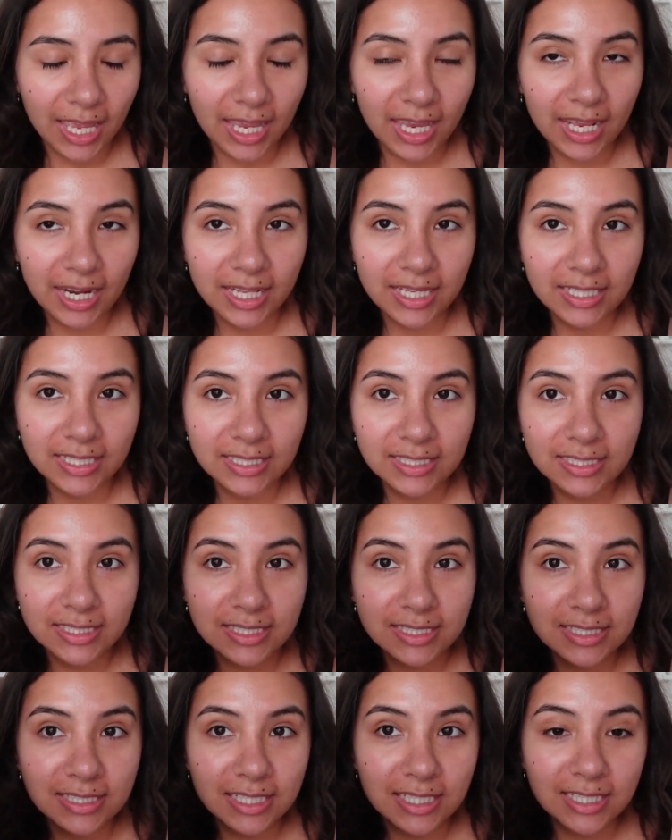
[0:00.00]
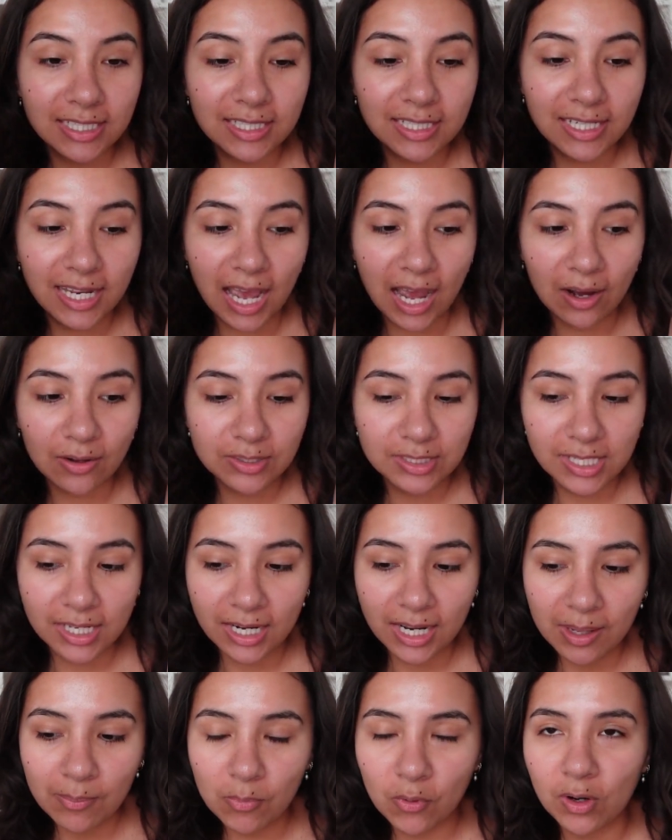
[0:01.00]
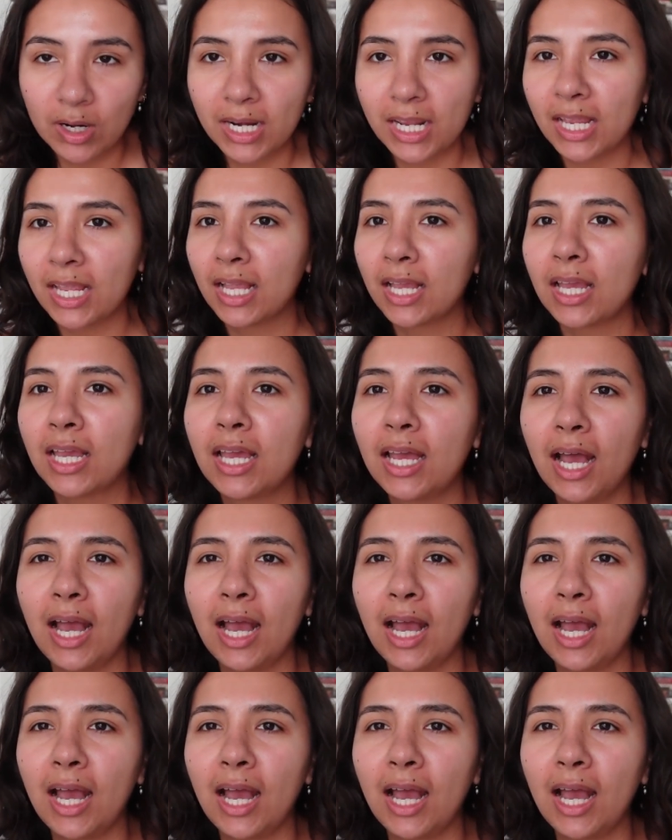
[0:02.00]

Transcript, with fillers: It is now Sunday morning.